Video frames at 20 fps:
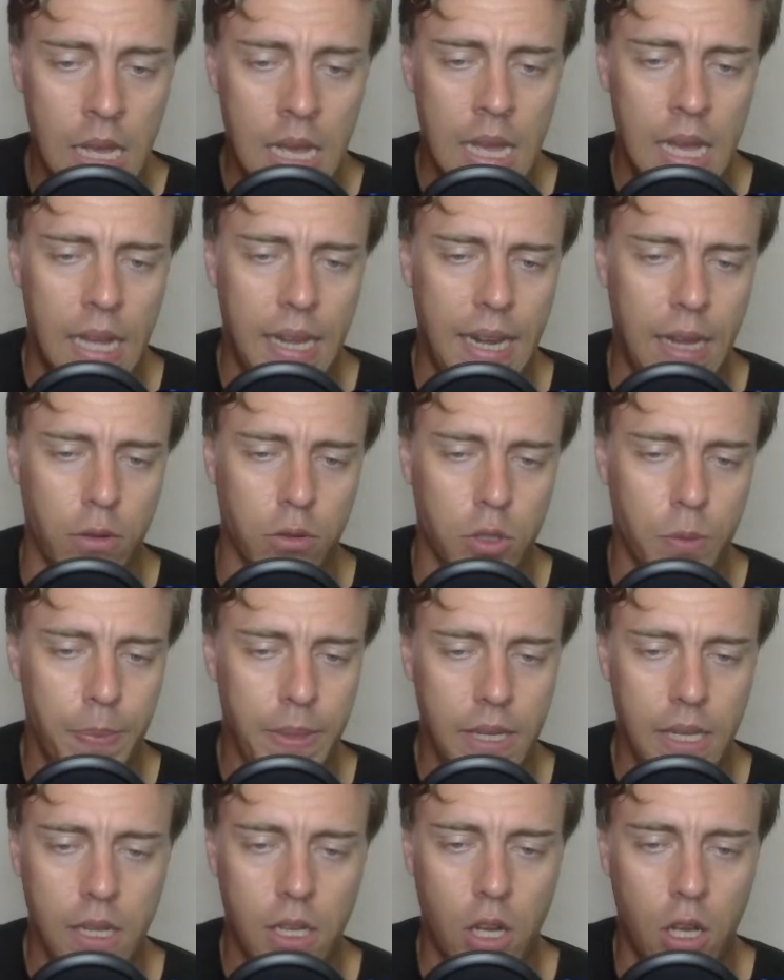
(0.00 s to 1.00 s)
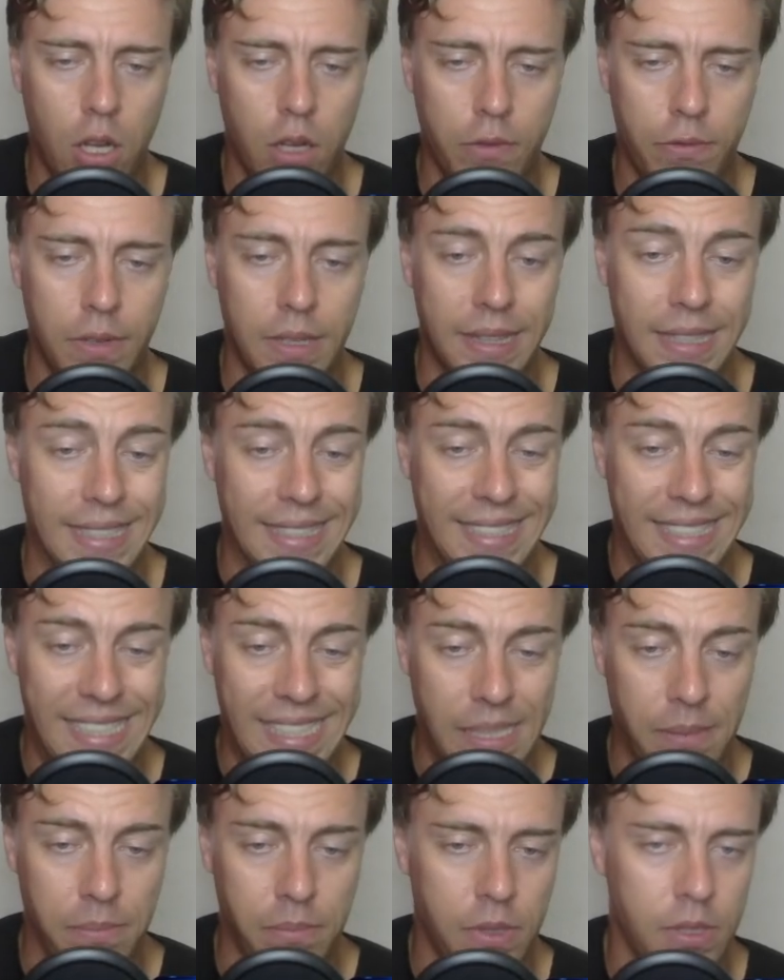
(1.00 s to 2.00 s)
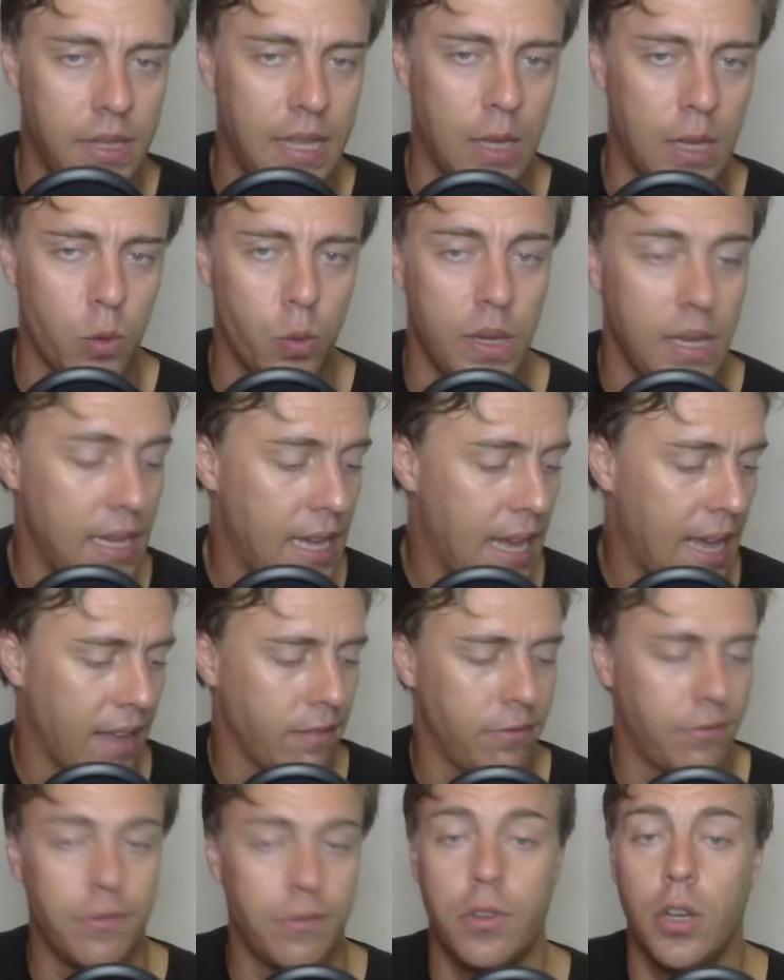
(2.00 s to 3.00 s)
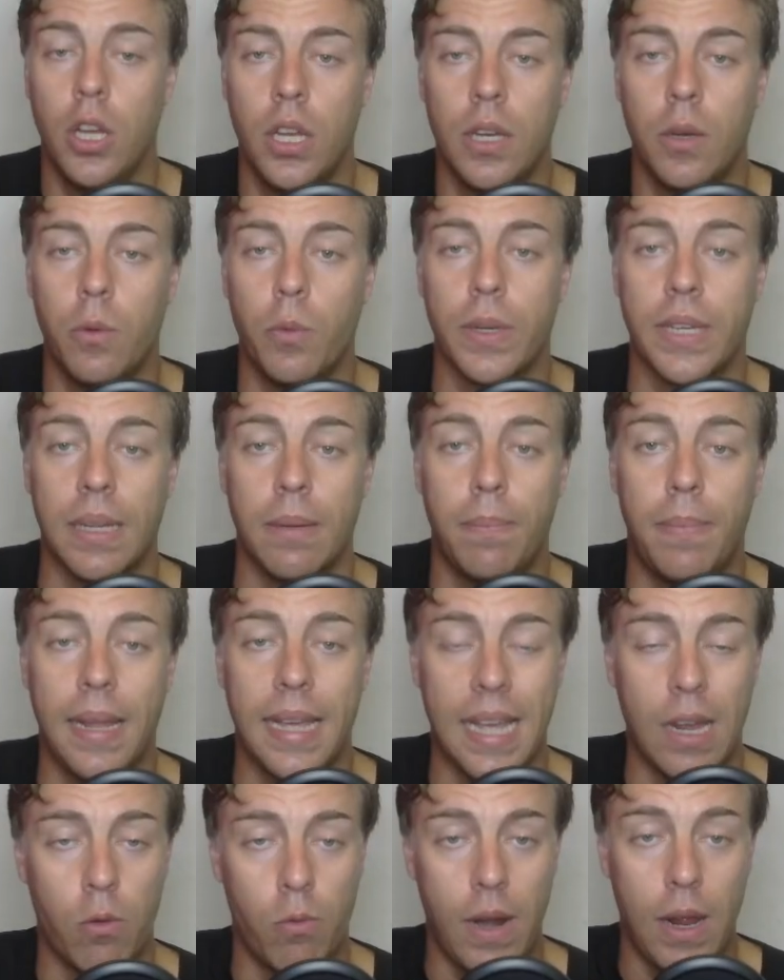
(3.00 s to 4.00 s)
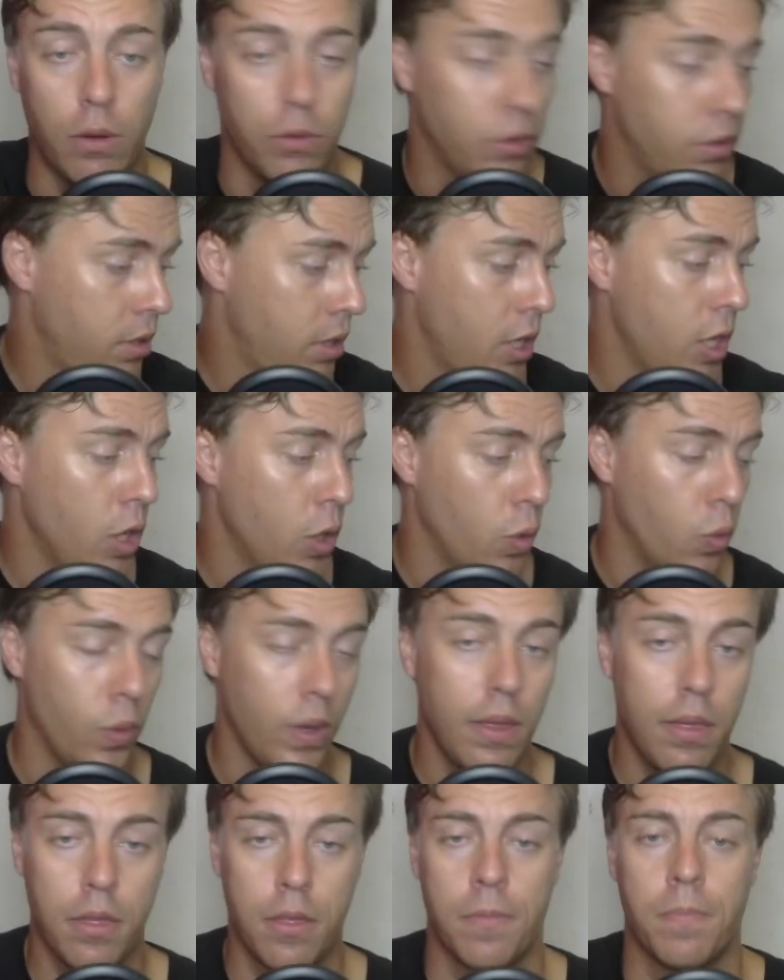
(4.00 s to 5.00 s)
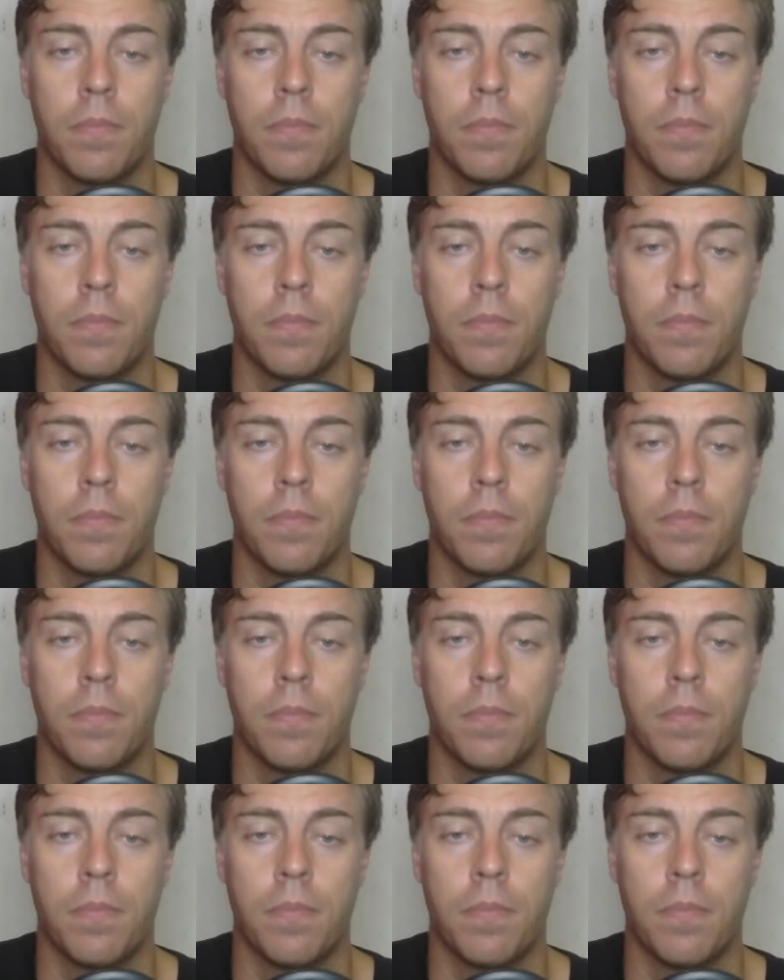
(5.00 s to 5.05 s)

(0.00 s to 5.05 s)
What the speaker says: Now, speaking of the teams that we can play around with,